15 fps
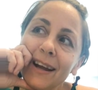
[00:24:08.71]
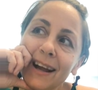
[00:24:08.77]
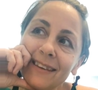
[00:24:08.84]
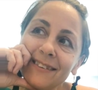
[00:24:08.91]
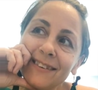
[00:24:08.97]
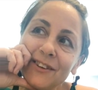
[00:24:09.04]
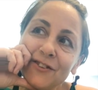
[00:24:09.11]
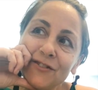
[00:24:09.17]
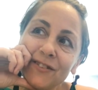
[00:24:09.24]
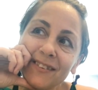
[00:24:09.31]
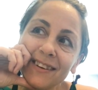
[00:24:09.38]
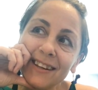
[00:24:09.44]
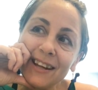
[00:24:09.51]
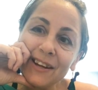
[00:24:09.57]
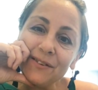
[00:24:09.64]
yeah, it's
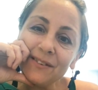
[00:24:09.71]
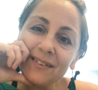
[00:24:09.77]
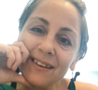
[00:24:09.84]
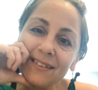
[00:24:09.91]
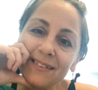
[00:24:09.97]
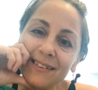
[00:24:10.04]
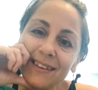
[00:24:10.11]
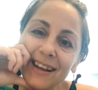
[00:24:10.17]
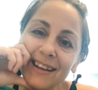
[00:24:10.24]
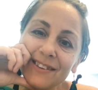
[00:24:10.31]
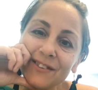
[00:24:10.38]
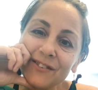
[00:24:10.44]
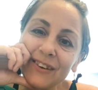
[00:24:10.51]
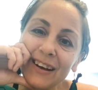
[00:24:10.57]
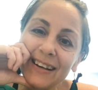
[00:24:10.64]
interesting that you sense
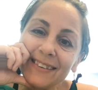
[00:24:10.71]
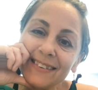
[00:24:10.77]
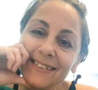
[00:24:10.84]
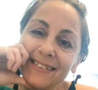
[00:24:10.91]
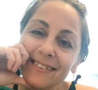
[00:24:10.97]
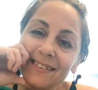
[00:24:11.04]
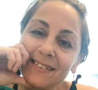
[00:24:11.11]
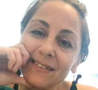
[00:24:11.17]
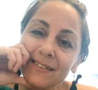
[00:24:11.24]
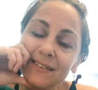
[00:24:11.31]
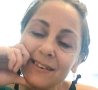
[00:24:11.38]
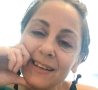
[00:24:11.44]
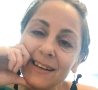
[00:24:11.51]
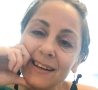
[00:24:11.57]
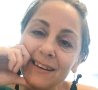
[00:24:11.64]
that stress,
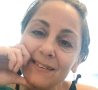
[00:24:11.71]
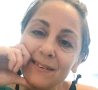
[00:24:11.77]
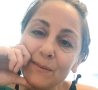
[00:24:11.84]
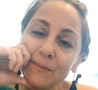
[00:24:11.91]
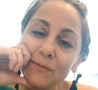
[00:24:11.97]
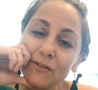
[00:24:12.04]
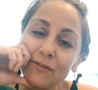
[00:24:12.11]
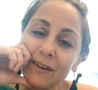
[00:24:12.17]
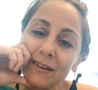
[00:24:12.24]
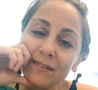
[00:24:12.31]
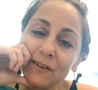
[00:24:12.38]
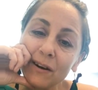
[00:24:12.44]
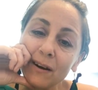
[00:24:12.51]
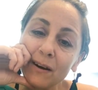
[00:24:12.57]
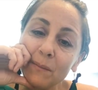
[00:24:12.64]
that I seem
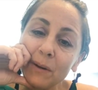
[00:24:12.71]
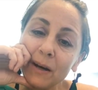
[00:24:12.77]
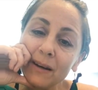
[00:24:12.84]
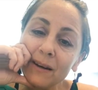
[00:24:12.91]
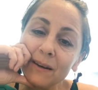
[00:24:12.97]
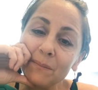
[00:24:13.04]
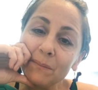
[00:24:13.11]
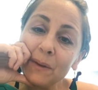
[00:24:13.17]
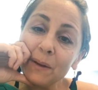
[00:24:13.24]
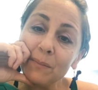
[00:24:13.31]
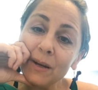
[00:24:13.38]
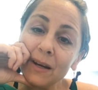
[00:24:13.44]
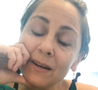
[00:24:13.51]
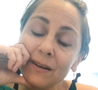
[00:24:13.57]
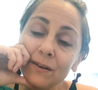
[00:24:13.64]
stressed talking about it.
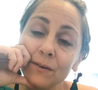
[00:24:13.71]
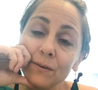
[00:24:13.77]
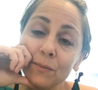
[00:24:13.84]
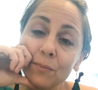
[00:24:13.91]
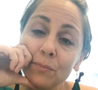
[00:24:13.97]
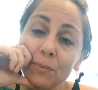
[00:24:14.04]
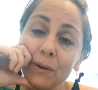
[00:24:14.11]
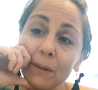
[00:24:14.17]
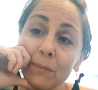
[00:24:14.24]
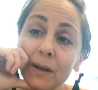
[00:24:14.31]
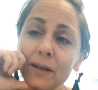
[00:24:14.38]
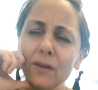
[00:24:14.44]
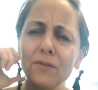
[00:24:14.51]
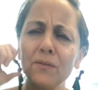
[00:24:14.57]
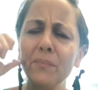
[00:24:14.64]
Maybe I do,
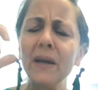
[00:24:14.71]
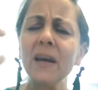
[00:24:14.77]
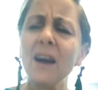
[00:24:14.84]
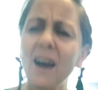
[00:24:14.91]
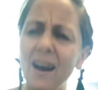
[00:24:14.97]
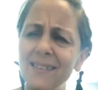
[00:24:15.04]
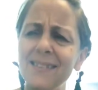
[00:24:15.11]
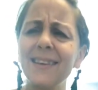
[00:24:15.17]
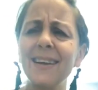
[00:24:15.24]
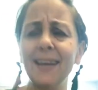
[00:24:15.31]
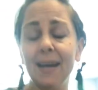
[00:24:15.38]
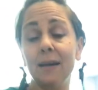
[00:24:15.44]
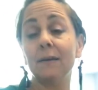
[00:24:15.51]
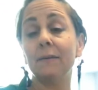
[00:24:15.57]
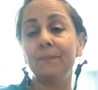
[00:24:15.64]
probably do, because
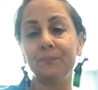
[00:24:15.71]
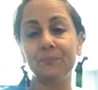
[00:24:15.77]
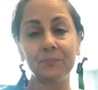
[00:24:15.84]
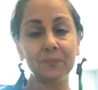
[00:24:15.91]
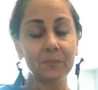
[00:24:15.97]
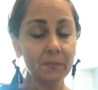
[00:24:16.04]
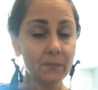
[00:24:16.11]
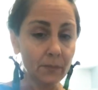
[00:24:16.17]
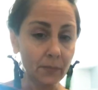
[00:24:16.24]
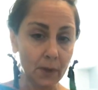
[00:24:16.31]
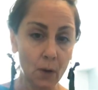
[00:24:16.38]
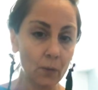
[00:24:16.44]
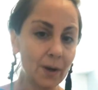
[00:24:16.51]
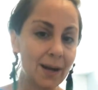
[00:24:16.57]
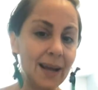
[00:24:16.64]
again,
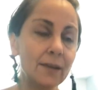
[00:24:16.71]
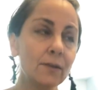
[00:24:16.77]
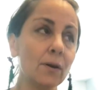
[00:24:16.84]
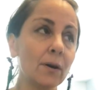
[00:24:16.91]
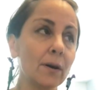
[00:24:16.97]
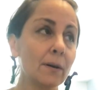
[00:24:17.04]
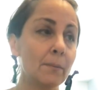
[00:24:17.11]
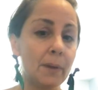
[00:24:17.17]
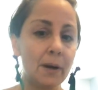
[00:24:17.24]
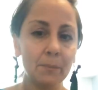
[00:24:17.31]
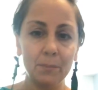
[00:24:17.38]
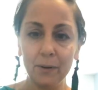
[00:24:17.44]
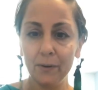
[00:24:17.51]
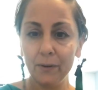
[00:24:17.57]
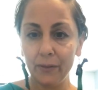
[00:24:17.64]
when I talk
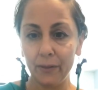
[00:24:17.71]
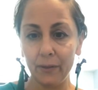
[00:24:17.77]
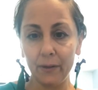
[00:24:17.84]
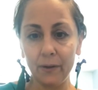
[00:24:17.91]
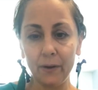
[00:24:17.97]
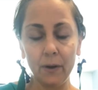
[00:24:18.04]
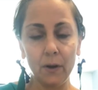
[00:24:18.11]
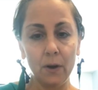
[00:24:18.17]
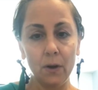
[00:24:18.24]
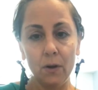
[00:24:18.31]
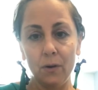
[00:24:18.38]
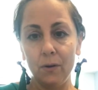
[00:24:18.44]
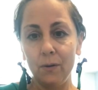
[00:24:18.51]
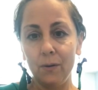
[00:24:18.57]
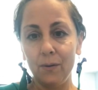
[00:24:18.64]
about birth
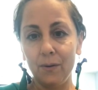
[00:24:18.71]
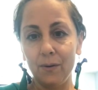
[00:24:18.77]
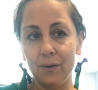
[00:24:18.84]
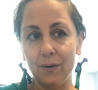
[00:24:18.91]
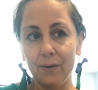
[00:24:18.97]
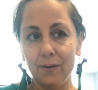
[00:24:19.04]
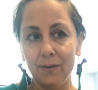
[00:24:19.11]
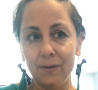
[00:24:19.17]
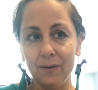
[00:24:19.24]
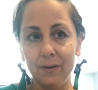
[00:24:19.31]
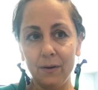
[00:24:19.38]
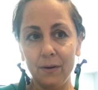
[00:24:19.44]
or